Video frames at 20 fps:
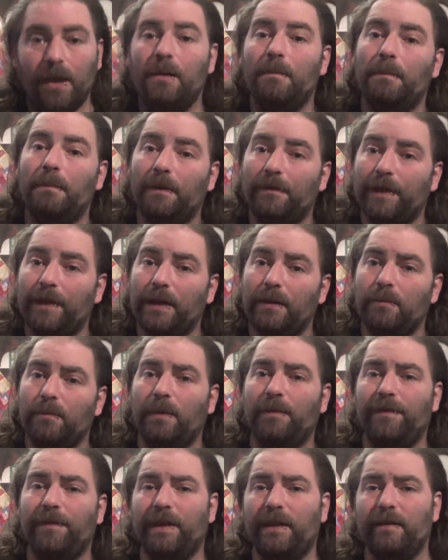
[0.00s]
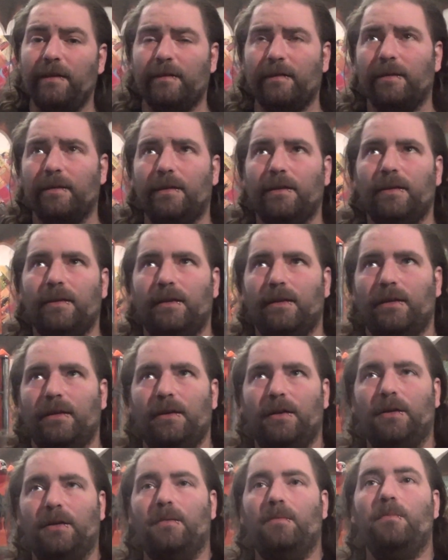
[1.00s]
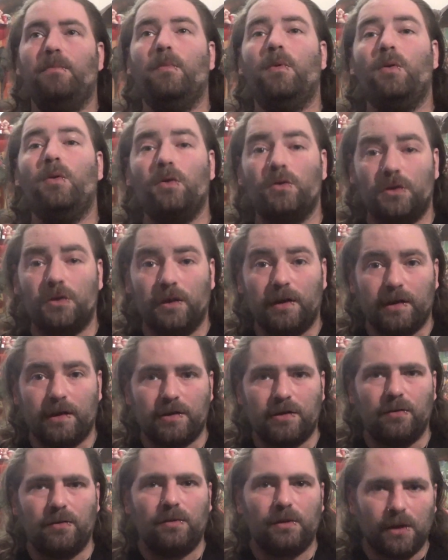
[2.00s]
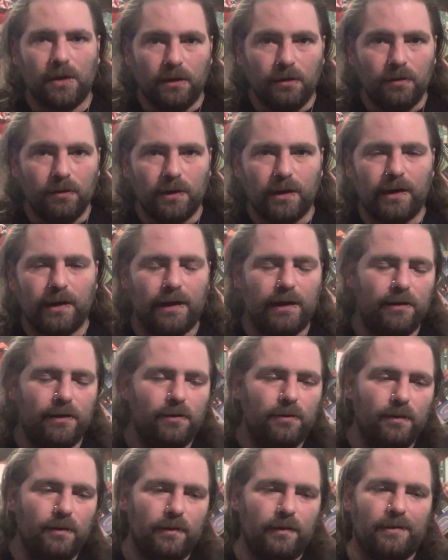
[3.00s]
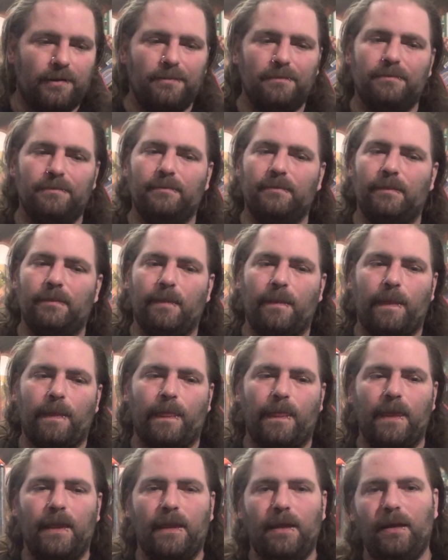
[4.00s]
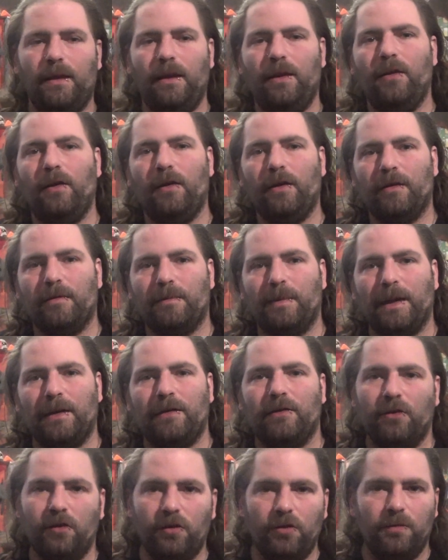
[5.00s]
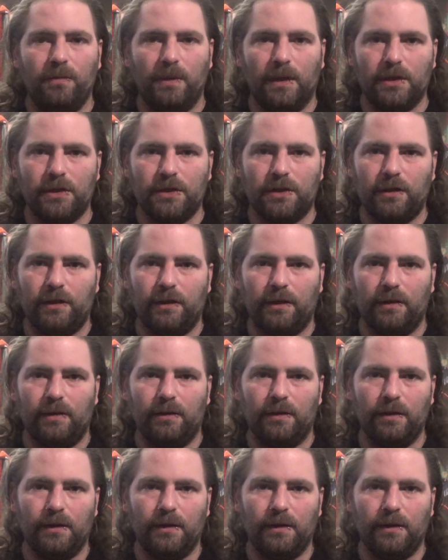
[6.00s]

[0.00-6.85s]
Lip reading: But then with these more traditional golden ales, you don't expect too much, do you?